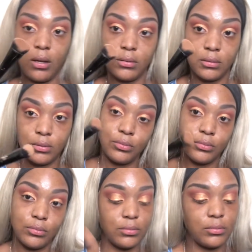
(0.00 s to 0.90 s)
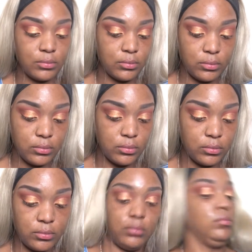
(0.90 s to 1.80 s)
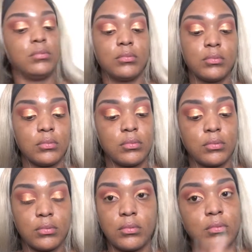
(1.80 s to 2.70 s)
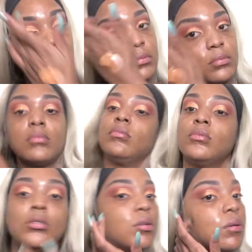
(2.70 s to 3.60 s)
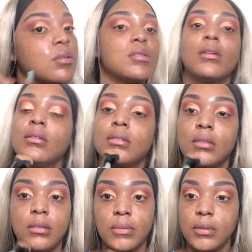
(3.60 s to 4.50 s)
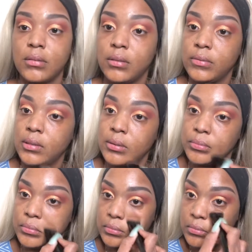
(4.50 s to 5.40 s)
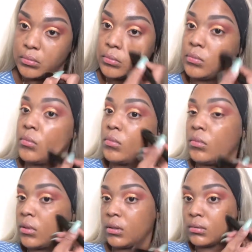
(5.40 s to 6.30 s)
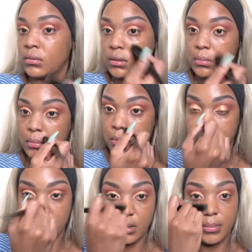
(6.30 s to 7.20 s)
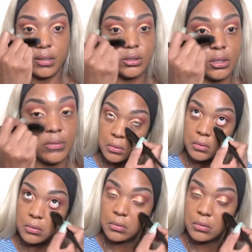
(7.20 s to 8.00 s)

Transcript: Here I'm just taking my Kat Von D brush and I'm going to be applying my Maybelline Fit Me Dewy Foundation all over the face.